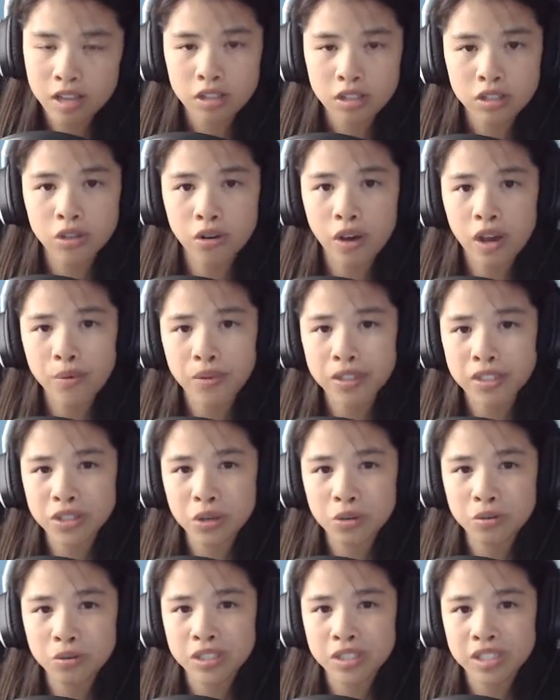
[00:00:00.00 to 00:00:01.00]
So I went to
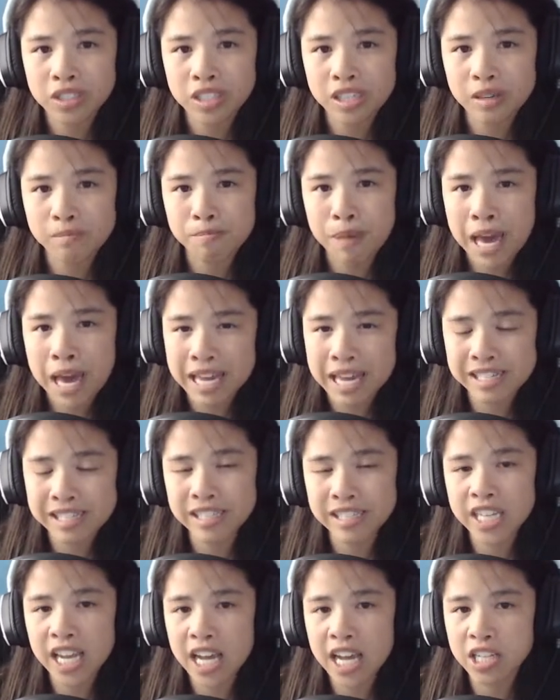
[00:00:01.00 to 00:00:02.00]
go see Penn
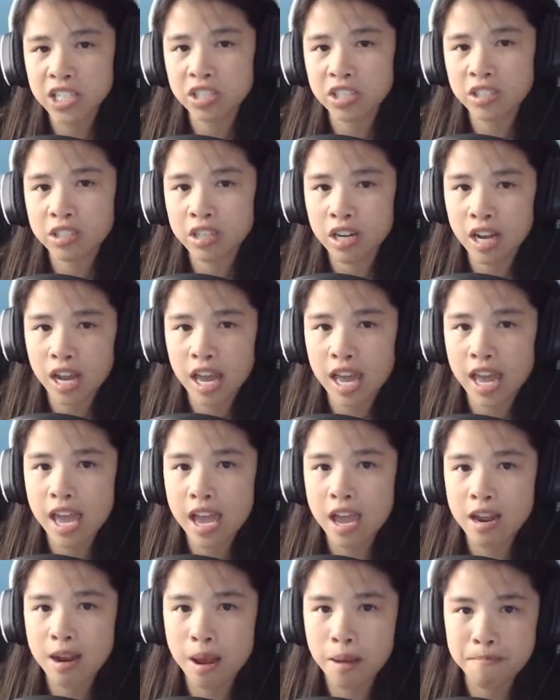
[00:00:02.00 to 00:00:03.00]
and Teller
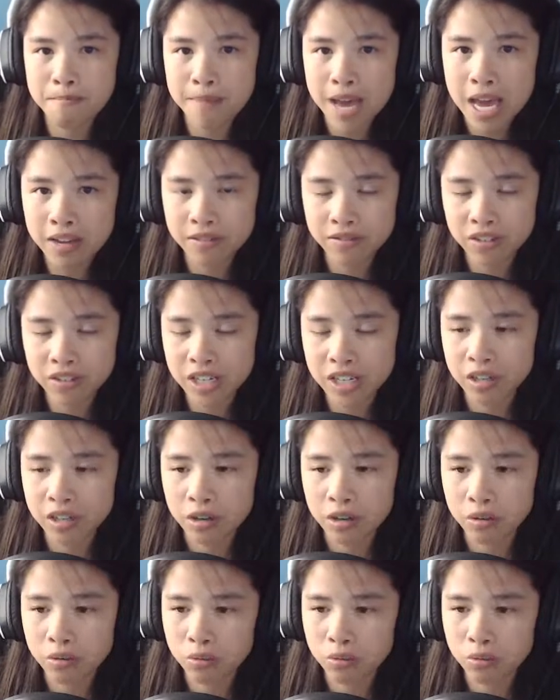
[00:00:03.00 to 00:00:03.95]
and Matt Franco,